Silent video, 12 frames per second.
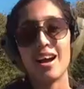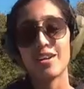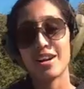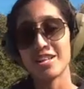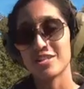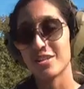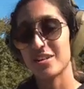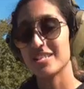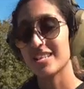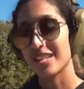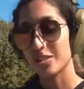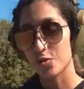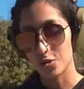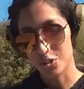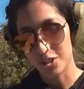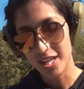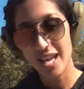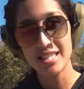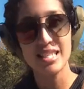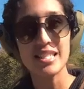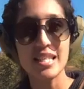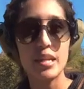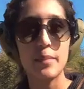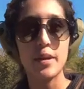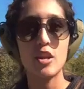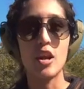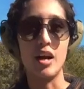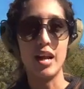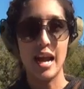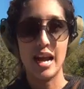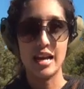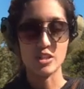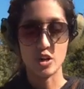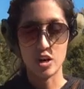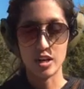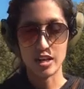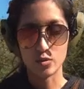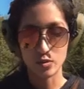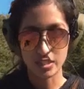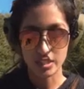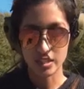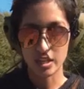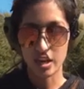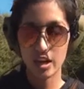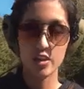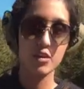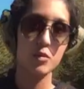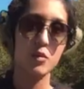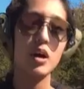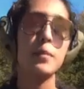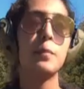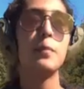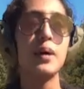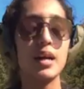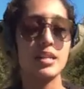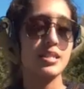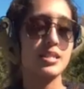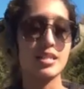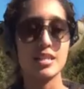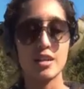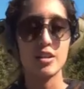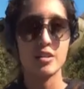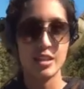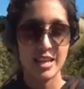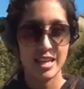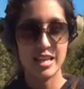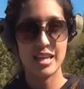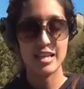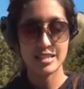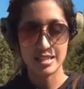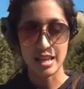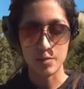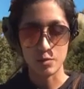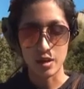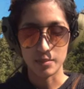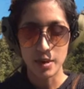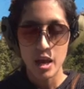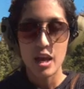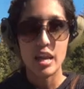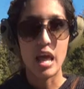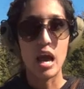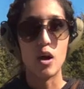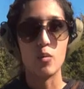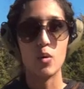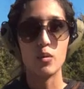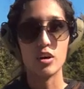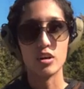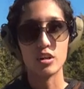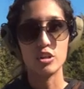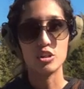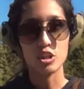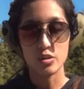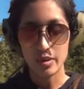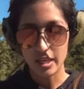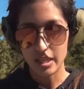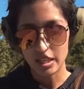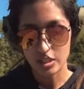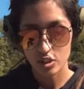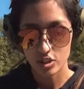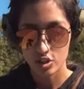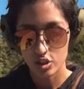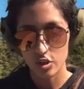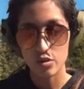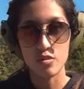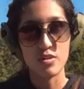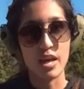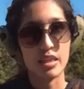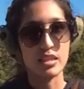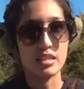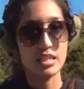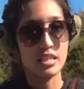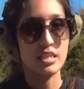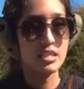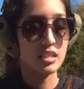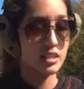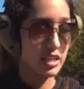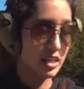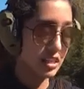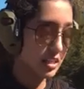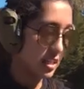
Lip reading: All right, so our second torture test is going to be not as hard as we did the other one, but still in that same realm. Now what we are going to do is show you that this is cleared.